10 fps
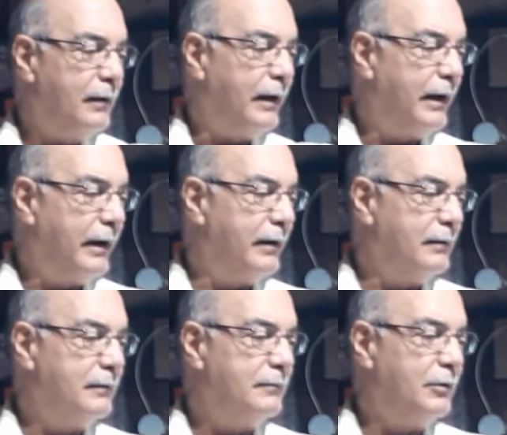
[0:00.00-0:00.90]

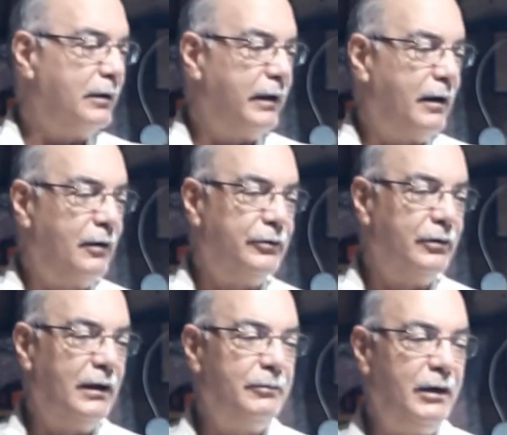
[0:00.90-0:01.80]
And, well, they all do,
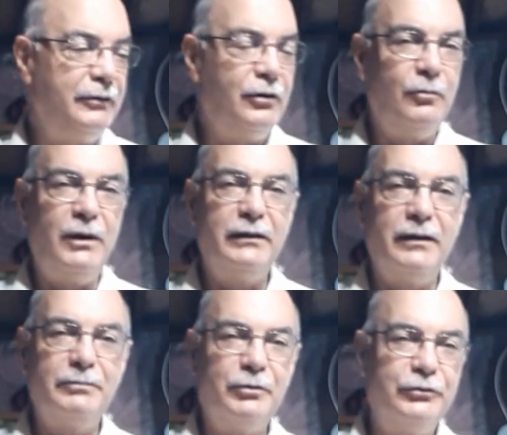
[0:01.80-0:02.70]
and I really don't want
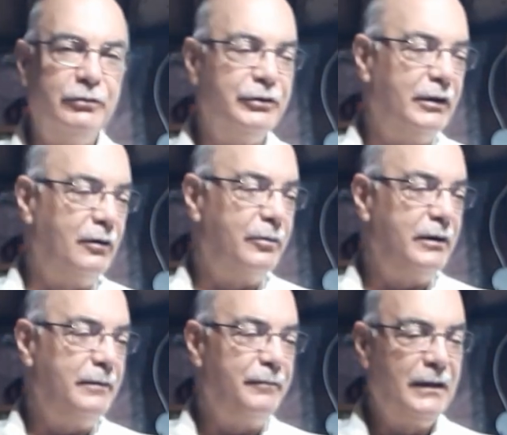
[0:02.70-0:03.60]
that protrusion
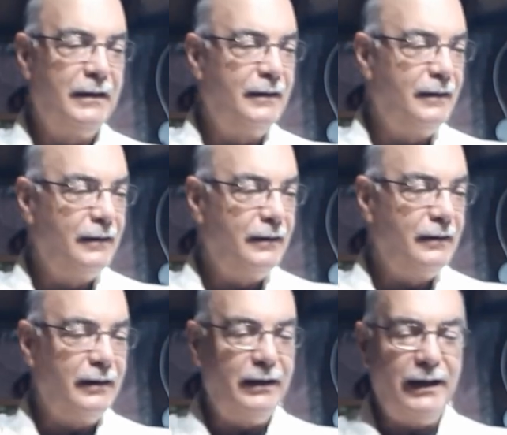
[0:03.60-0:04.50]
outward.
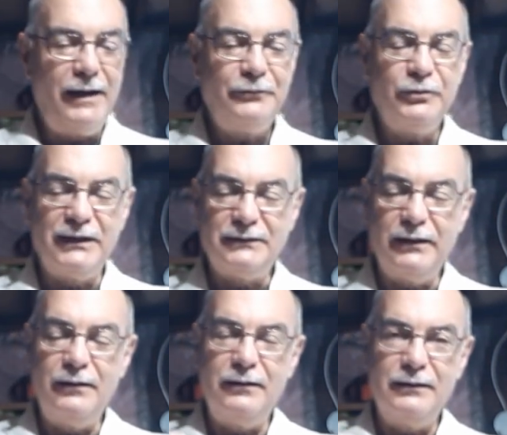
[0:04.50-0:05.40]
And I have to
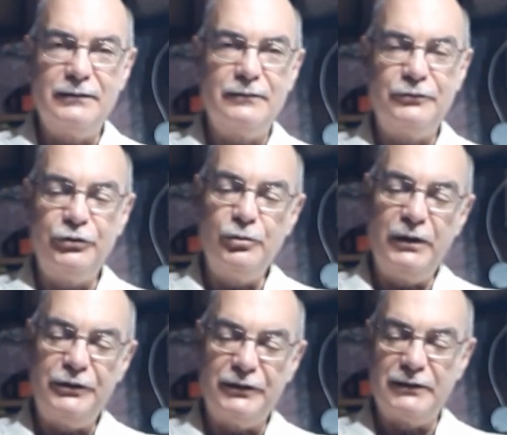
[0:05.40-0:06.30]
extend this 2
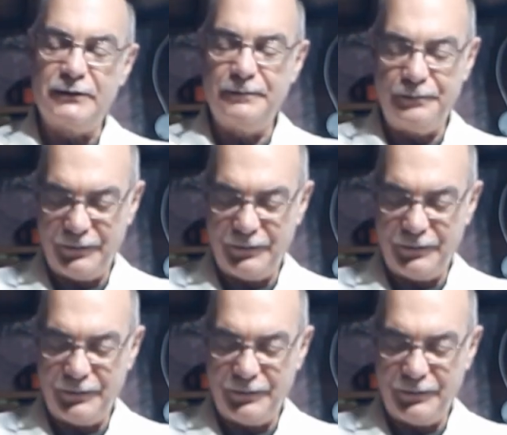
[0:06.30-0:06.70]
inches.